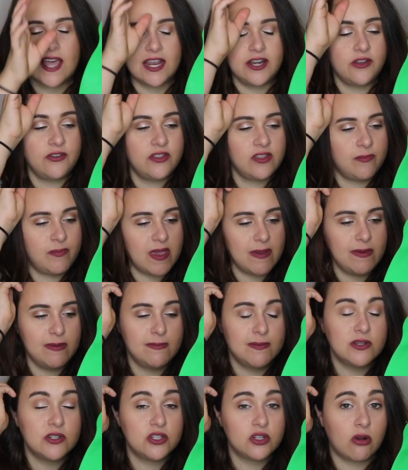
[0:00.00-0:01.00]
I know that
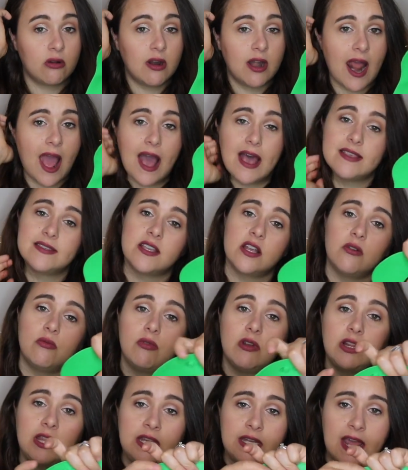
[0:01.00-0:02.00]
Baby Bajorn has a
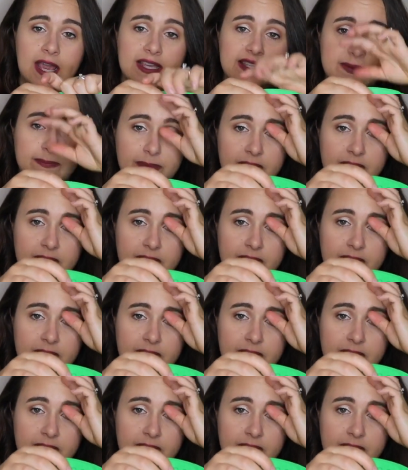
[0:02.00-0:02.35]
really nice